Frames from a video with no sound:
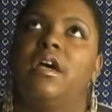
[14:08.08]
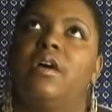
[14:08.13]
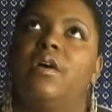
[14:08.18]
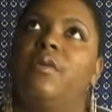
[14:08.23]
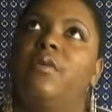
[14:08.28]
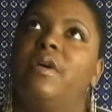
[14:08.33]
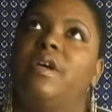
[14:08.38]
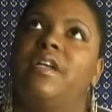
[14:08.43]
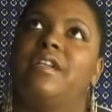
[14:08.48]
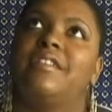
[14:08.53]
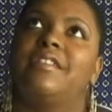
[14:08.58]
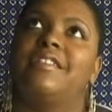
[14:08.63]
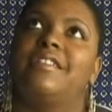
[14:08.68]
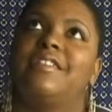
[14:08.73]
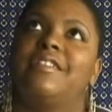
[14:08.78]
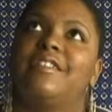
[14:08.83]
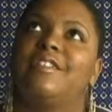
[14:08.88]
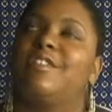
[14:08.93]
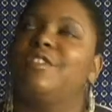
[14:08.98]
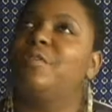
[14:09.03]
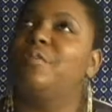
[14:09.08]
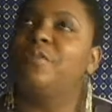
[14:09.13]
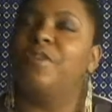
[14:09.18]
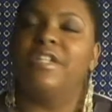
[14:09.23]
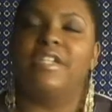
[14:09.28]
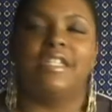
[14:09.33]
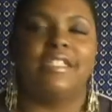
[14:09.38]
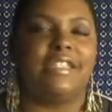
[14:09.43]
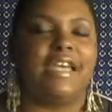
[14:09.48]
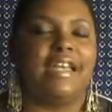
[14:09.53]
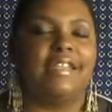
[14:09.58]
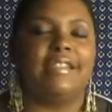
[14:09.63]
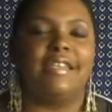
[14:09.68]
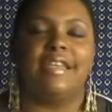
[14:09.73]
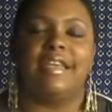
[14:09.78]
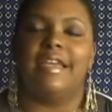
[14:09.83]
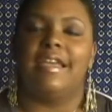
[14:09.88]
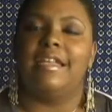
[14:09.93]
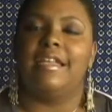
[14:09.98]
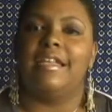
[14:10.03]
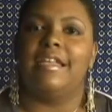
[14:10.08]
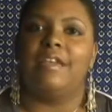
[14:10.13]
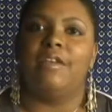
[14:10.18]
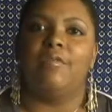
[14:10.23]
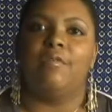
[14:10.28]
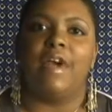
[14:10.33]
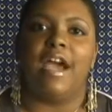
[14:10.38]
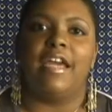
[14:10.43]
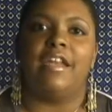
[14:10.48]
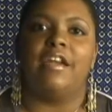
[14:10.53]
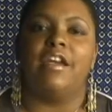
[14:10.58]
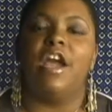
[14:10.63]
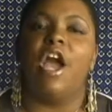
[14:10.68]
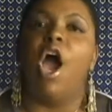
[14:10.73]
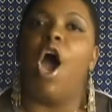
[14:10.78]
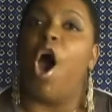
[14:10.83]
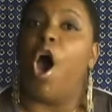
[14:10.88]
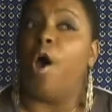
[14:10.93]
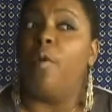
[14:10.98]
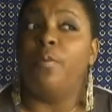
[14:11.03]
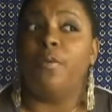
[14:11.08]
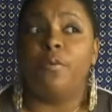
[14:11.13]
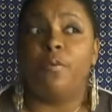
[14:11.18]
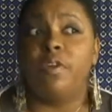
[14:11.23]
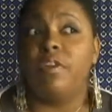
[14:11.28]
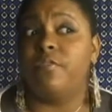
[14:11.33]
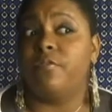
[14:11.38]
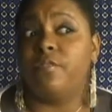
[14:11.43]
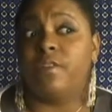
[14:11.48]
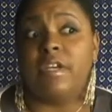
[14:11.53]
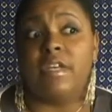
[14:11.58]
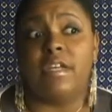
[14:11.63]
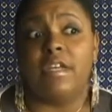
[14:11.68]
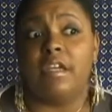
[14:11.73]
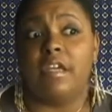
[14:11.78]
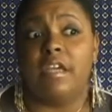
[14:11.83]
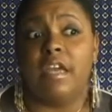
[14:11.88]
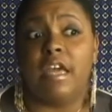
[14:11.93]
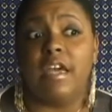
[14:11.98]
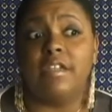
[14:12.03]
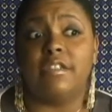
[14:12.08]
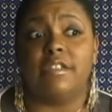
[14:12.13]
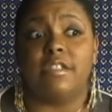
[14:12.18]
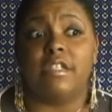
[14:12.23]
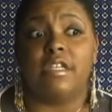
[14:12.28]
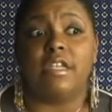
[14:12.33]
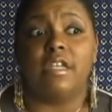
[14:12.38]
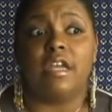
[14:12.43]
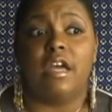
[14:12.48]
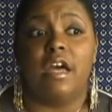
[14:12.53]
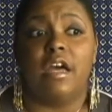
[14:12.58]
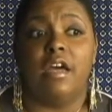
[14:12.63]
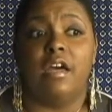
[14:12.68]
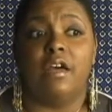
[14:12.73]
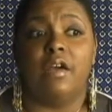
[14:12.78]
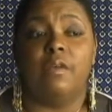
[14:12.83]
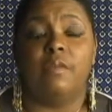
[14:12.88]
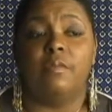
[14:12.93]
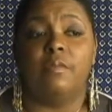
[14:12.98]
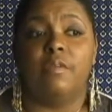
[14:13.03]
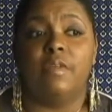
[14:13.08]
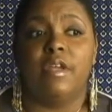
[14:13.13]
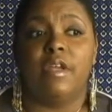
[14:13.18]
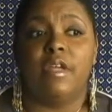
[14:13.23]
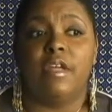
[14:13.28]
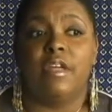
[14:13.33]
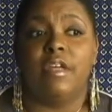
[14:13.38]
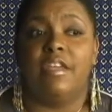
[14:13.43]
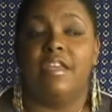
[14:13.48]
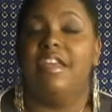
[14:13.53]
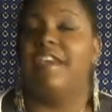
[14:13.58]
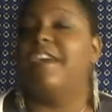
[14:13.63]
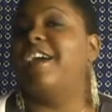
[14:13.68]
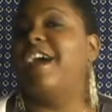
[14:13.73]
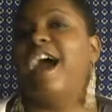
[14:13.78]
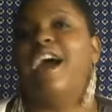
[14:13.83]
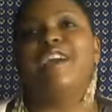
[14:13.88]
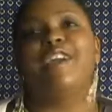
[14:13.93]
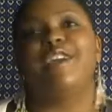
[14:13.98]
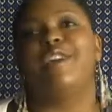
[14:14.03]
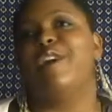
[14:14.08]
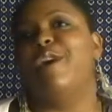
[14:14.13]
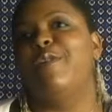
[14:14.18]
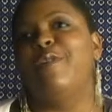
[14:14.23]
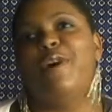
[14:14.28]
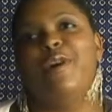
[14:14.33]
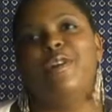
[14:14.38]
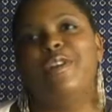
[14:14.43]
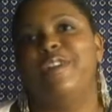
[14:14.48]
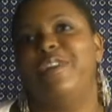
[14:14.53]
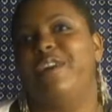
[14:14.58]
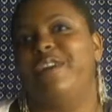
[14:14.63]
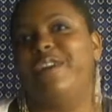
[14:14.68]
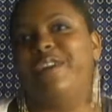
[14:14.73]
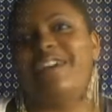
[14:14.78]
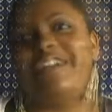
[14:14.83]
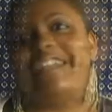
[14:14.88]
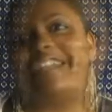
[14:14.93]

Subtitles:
Who else? Debrina Jackson Gandy, writer. Oprah Winfrey, actually. Yeah, I could go on and on.